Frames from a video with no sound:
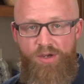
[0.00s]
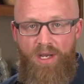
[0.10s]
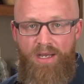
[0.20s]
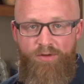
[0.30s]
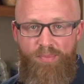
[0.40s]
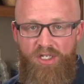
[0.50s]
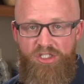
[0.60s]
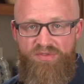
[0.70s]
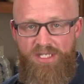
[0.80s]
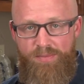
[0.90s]
you have a
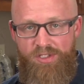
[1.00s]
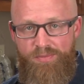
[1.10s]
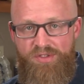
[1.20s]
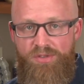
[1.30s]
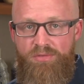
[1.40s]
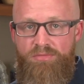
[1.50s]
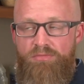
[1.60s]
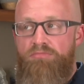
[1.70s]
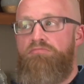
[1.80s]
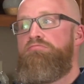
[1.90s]
bunch of symptoms.
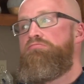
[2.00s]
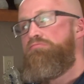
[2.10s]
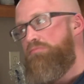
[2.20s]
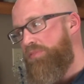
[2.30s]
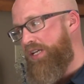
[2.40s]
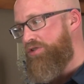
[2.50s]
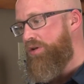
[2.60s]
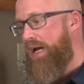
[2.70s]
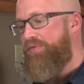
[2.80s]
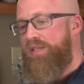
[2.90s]
These
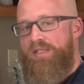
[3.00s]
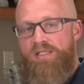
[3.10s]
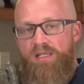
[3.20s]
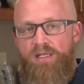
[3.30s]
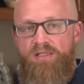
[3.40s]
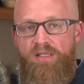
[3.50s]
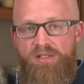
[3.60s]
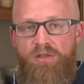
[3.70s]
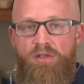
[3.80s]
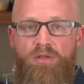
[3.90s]
are not the disease,
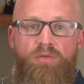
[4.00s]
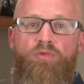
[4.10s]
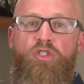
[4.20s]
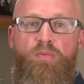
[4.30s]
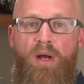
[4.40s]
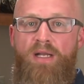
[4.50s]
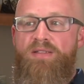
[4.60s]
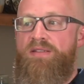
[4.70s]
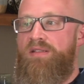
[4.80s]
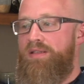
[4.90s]
these are the
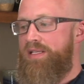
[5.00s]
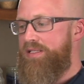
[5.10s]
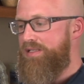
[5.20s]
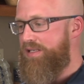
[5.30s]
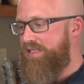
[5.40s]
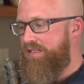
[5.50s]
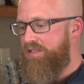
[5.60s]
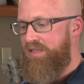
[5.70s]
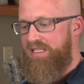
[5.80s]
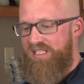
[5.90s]
responses to the disease,
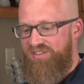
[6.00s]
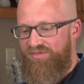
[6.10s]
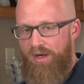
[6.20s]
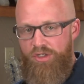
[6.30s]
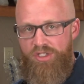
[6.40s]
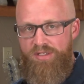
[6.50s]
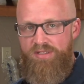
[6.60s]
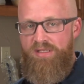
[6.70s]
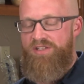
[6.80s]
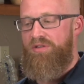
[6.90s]
these are the
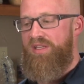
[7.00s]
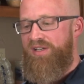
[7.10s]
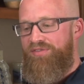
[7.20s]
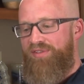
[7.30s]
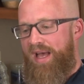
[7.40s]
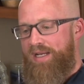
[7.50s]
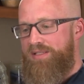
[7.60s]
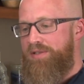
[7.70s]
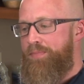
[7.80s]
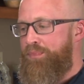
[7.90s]
dysfunctions, these are the
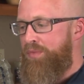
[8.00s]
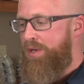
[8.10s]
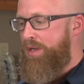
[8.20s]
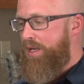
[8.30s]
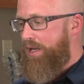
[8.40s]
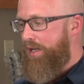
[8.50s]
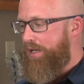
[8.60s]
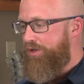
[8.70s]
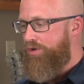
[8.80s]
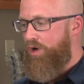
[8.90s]
effects.
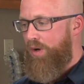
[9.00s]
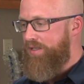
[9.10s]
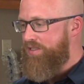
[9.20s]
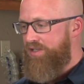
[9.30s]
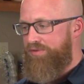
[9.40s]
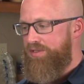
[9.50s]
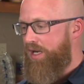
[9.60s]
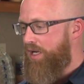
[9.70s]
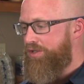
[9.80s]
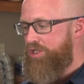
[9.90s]
And you're going to different
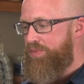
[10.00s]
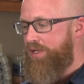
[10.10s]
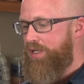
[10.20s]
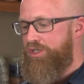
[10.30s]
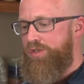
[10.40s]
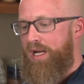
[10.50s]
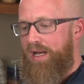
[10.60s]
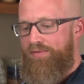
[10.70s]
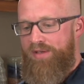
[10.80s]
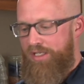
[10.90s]
doctors because you
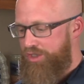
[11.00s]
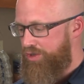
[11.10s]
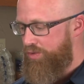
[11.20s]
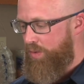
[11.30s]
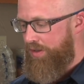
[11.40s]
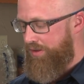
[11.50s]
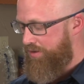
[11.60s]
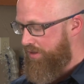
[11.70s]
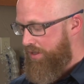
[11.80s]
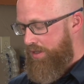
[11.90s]
have an issue
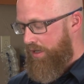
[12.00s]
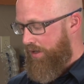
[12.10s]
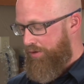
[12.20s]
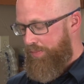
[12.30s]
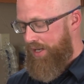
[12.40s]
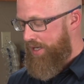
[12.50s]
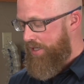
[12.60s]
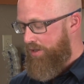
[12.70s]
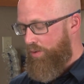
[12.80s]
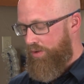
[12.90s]
with either
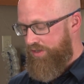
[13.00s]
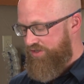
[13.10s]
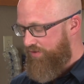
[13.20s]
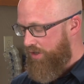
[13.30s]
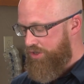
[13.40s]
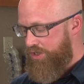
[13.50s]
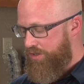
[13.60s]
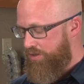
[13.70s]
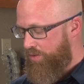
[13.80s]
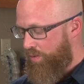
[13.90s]
pain or
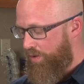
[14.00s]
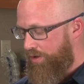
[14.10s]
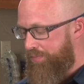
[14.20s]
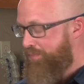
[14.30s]
dysfunction, or